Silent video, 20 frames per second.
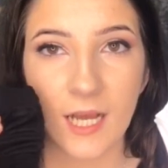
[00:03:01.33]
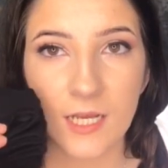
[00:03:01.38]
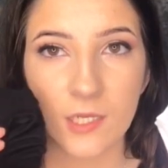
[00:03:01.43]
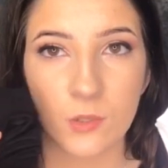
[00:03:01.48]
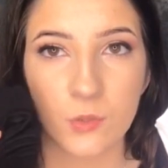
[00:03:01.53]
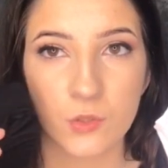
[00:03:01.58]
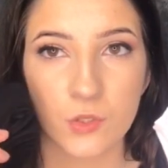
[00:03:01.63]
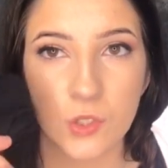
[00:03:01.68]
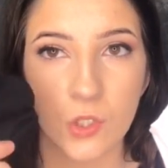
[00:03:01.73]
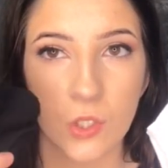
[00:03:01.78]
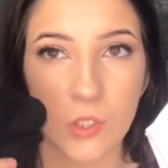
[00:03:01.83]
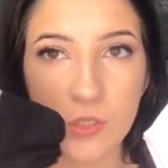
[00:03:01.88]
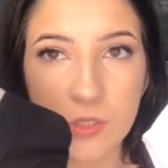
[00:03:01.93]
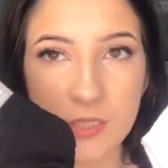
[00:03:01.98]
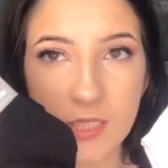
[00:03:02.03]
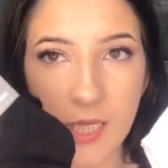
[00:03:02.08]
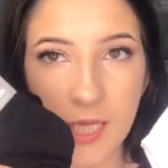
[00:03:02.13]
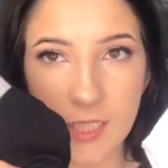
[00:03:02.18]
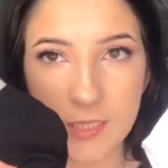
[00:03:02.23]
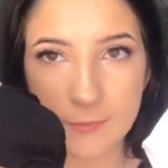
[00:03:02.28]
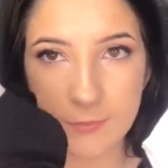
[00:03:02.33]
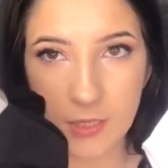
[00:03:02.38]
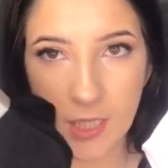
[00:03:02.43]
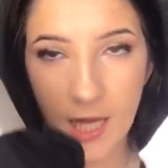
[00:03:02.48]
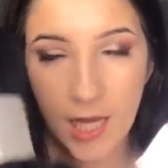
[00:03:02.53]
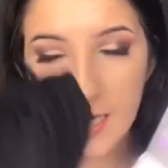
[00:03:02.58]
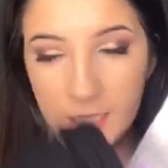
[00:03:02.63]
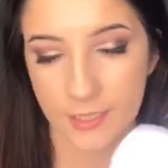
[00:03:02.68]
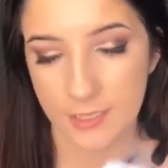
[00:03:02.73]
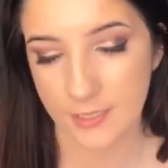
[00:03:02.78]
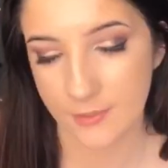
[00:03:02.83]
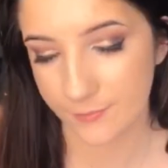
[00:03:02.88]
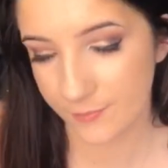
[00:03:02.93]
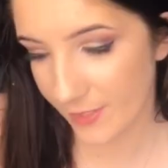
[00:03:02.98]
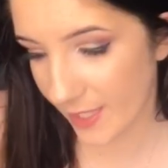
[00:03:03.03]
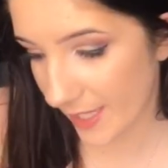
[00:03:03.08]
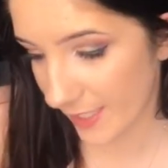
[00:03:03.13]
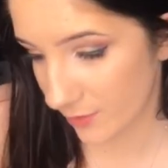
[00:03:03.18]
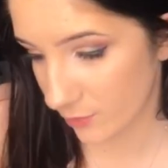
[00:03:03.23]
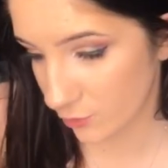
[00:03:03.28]
ankle socks and black
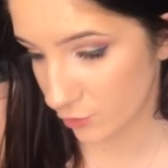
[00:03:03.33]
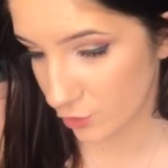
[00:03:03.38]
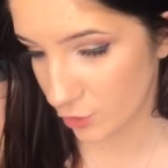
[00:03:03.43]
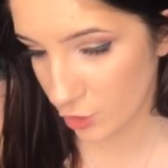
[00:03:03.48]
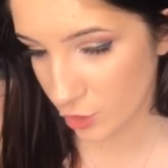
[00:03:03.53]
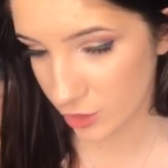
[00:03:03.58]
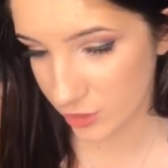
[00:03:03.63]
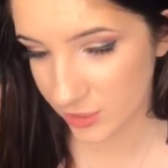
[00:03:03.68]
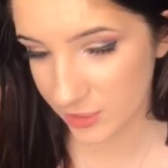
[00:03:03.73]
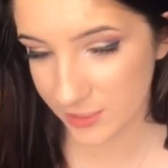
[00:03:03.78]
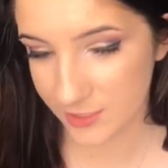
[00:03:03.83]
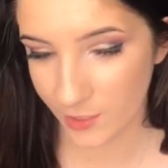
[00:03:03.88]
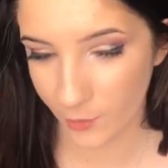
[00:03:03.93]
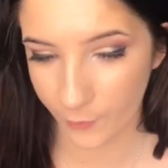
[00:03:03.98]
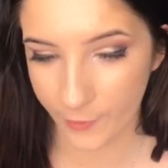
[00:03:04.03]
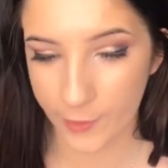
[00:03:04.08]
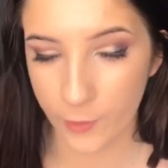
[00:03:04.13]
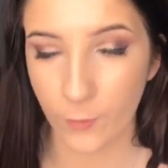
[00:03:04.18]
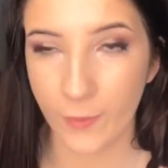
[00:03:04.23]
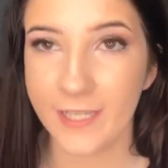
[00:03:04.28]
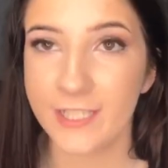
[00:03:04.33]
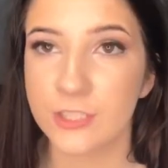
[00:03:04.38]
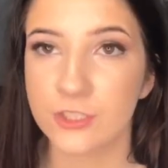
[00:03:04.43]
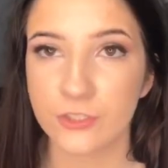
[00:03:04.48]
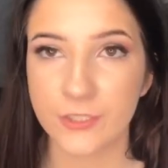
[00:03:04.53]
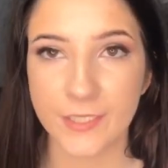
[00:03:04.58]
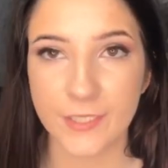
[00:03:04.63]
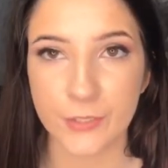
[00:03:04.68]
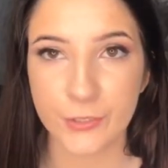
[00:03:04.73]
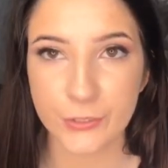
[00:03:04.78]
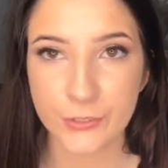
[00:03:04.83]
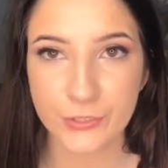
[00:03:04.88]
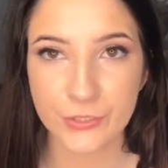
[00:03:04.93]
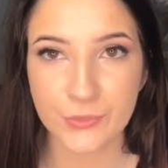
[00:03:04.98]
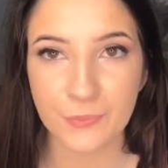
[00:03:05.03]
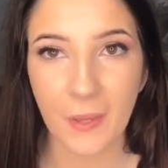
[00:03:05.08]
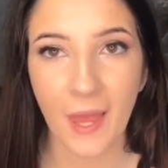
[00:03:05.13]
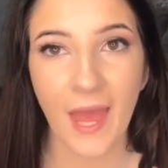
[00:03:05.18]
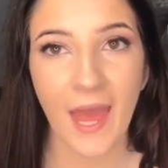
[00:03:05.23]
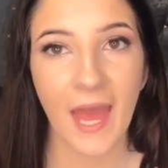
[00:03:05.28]
ankle socks because I wear white trainers,
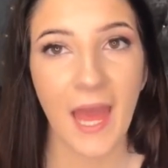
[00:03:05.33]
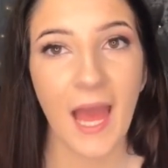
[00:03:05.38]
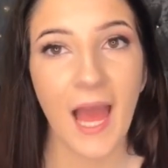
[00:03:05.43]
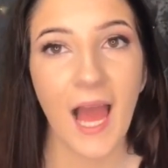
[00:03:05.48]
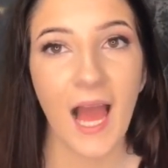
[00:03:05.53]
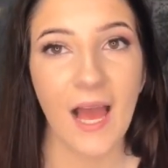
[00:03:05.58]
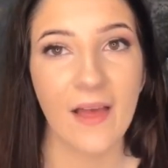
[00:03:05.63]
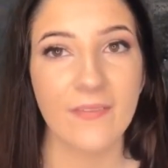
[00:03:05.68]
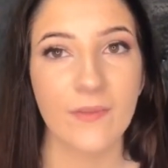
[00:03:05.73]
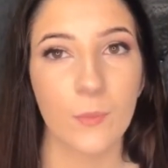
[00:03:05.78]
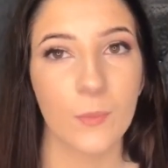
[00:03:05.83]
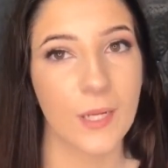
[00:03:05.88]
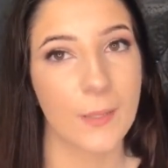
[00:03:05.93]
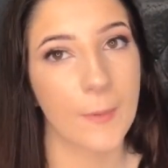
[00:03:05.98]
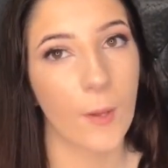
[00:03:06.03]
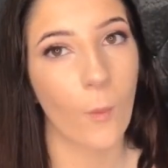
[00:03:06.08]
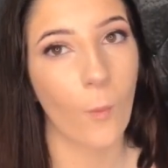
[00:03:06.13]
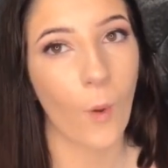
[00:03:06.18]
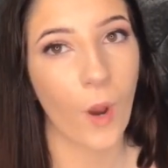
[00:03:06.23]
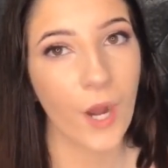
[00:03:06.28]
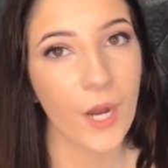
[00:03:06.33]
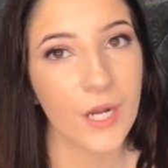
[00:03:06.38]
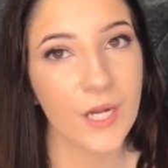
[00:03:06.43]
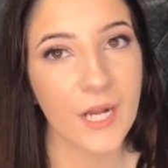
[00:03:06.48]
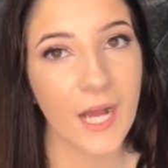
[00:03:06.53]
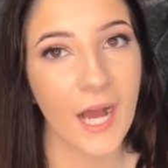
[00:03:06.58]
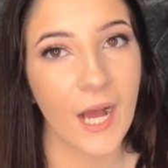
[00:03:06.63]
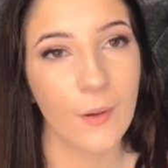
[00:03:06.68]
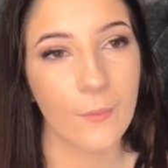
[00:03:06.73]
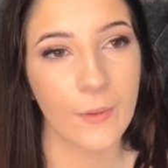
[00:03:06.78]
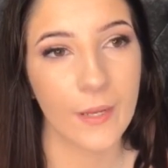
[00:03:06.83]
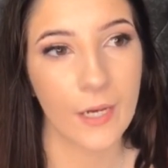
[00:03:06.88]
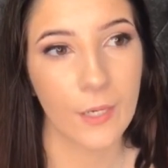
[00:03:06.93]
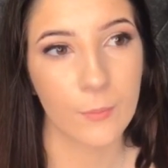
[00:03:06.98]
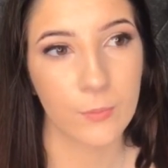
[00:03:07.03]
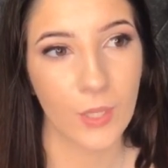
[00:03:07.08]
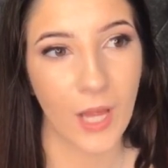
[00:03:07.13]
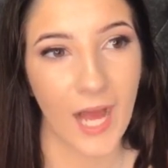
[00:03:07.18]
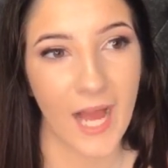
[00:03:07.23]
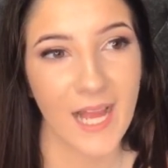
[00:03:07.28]
and then when I'm at work I wear
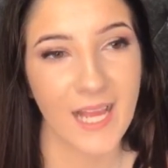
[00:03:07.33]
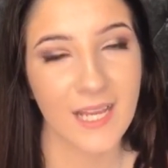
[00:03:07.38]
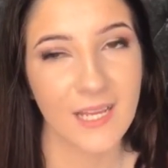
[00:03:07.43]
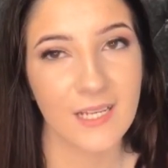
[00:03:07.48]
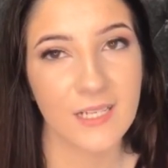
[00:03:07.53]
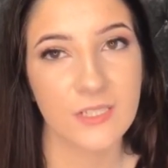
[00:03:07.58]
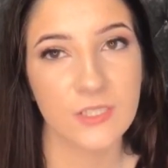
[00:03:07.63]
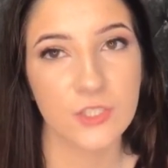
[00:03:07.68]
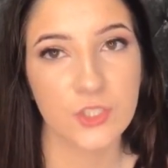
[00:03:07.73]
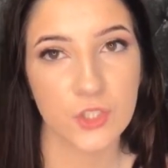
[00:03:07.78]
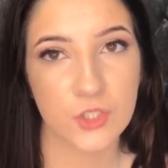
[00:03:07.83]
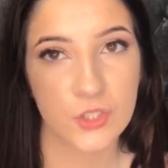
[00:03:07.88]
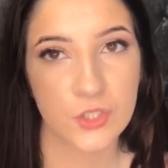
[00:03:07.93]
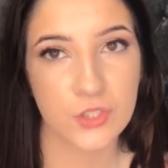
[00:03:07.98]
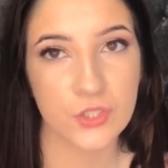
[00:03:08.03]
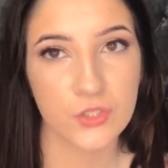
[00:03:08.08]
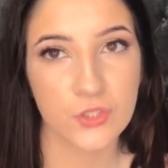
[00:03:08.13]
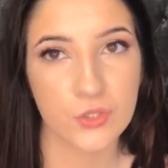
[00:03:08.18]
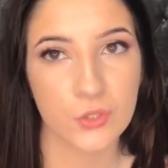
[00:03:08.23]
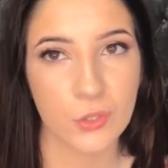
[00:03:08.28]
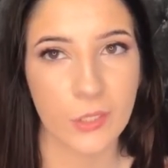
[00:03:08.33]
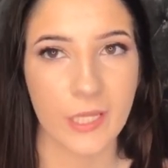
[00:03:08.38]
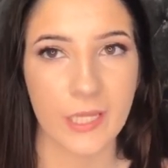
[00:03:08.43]
black shoes. So